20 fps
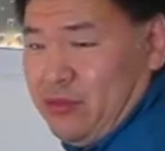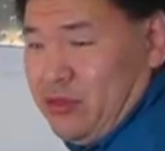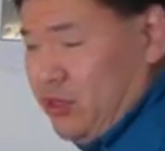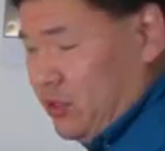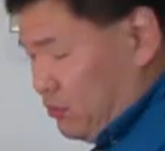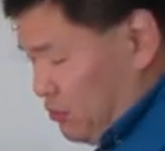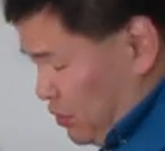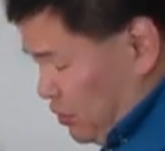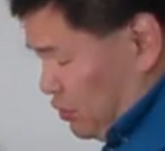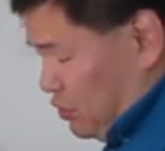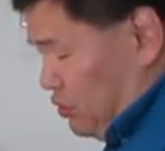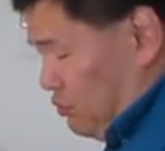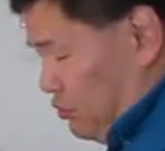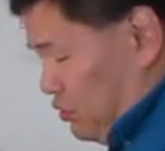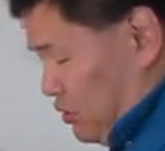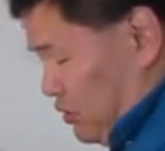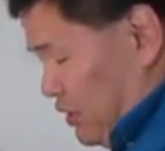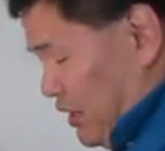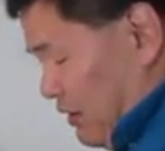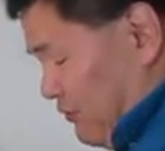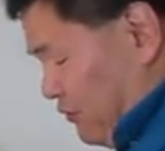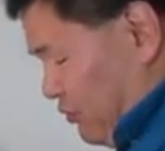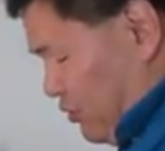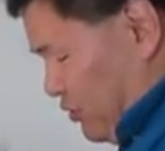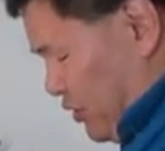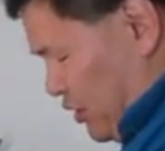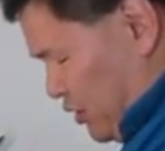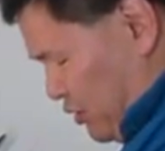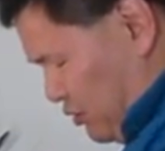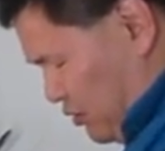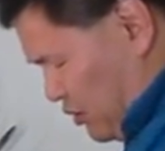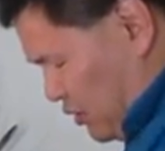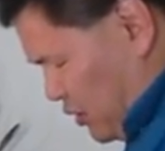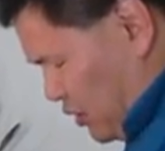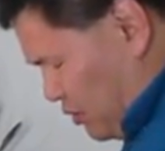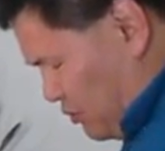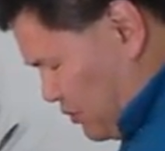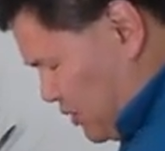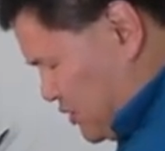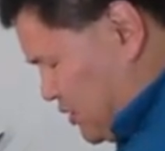You don't want to go more than half full,
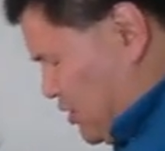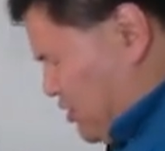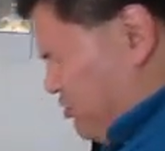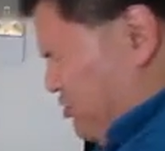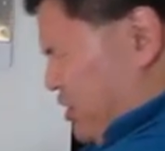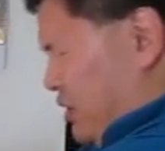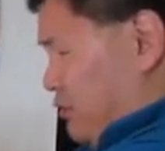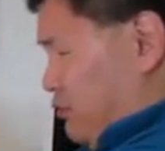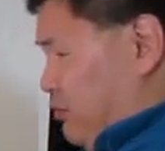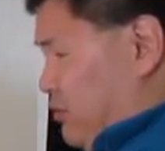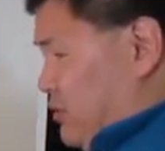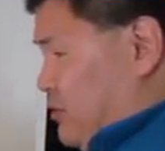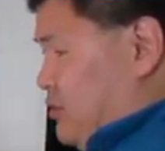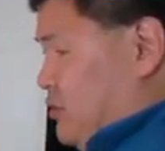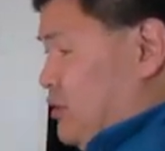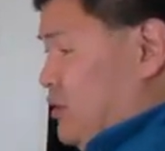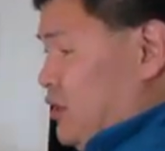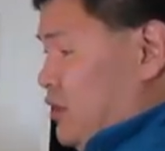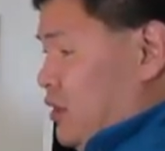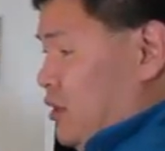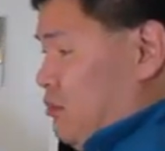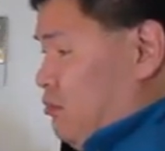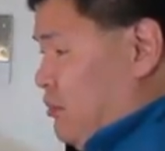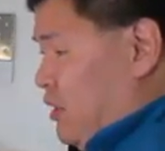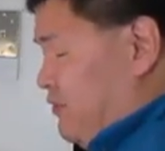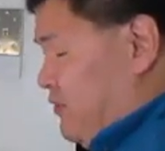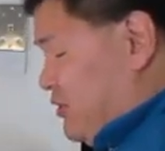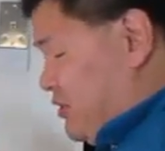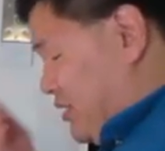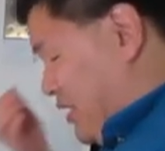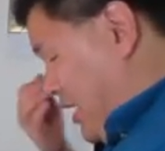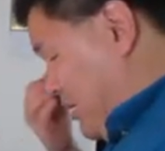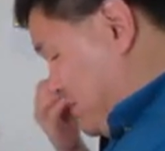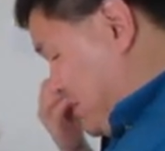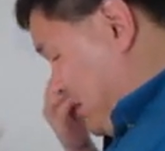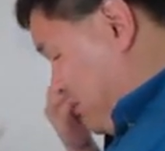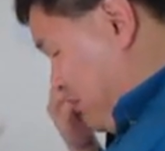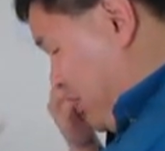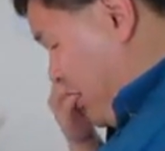because then you end up with muffin tops that